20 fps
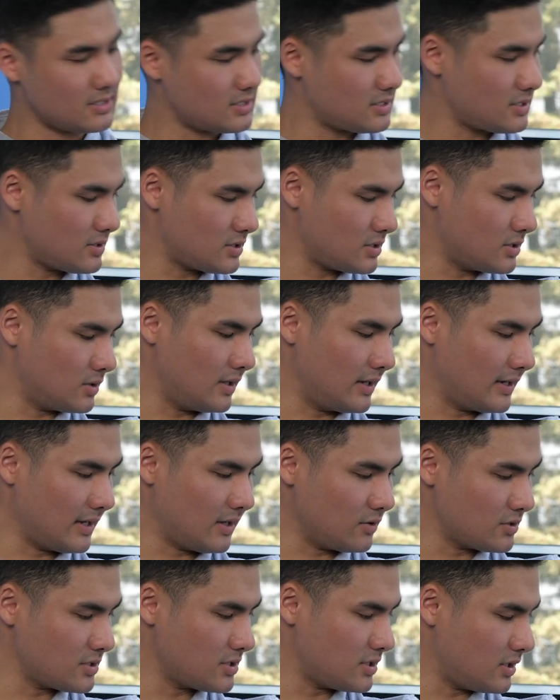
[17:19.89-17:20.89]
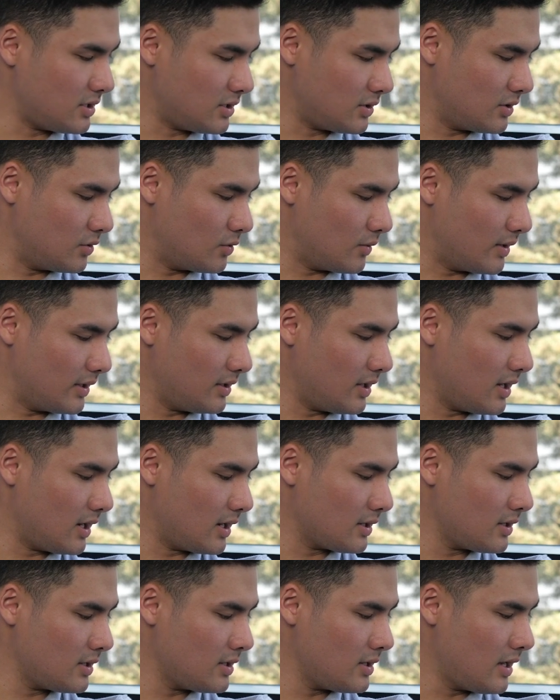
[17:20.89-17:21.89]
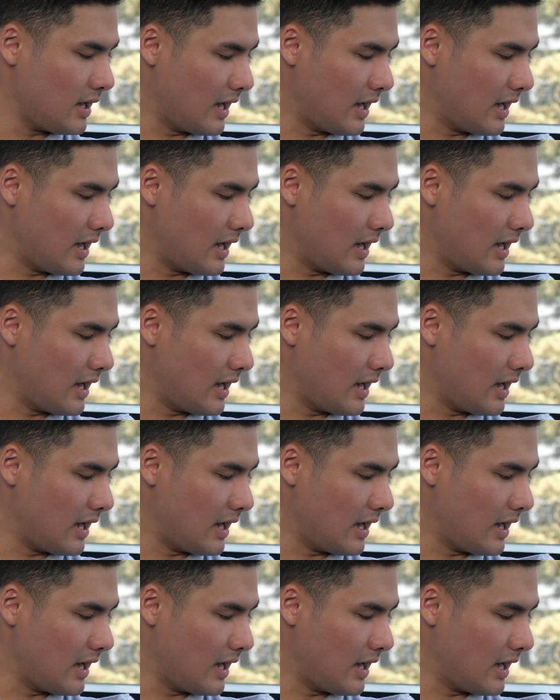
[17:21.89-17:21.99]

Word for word: so like ELSA and Graylog,